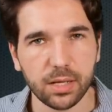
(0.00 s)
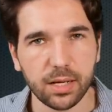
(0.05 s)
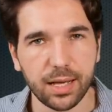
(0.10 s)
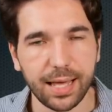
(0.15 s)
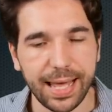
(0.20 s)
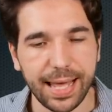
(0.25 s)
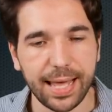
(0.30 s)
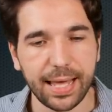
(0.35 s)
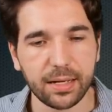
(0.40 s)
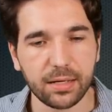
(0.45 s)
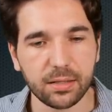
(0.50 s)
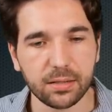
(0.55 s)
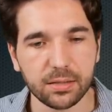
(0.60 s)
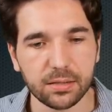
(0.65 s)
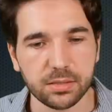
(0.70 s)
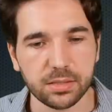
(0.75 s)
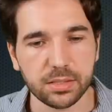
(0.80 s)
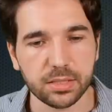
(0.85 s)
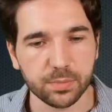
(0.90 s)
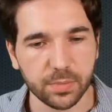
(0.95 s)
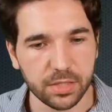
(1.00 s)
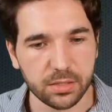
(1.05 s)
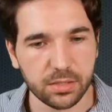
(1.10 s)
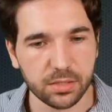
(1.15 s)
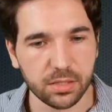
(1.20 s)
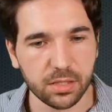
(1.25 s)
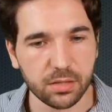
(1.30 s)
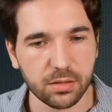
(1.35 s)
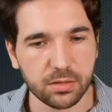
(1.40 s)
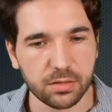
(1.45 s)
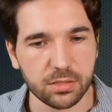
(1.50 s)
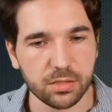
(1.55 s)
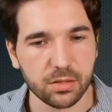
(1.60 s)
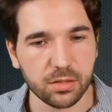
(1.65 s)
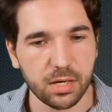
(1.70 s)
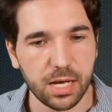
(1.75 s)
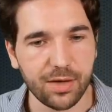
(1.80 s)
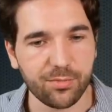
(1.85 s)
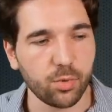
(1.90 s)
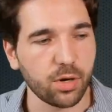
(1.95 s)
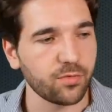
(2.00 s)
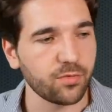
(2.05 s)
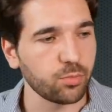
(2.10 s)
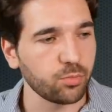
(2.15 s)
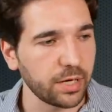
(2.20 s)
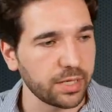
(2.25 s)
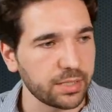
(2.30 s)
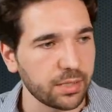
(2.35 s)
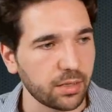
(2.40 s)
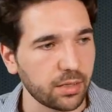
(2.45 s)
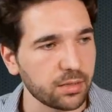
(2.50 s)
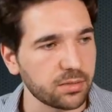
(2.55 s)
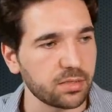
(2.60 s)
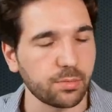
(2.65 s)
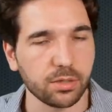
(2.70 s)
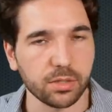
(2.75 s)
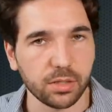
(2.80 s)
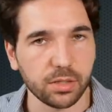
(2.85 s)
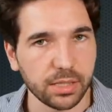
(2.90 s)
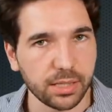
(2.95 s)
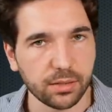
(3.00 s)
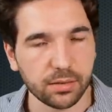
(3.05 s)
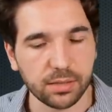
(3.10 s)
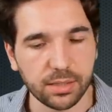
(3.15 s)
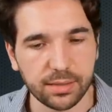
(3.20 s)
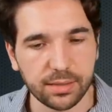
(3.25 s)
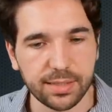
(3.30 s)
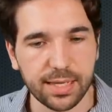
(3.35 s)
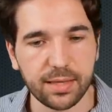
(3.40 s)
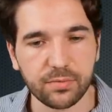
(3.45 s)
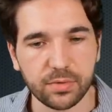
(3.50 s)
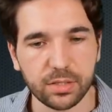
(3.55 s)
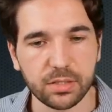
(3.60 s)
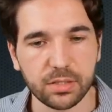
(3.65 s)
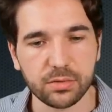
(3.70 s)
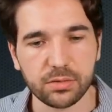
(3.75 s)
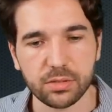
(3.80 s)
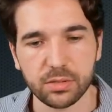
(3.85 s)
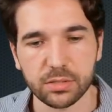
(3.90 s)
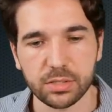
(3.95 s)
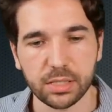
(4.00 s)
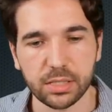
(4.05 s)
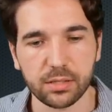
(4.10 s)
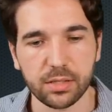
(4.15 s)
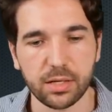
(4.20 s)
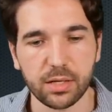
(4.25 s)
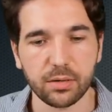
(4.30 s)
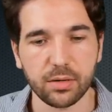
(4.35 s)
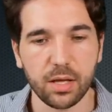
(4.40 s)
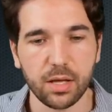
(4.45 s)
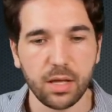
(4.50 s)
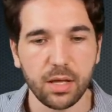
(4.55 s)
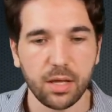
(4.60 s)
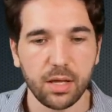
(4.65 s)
ad 6 months ago, so I have more of a breakdown on Summer Lee in that video, so you can check that out.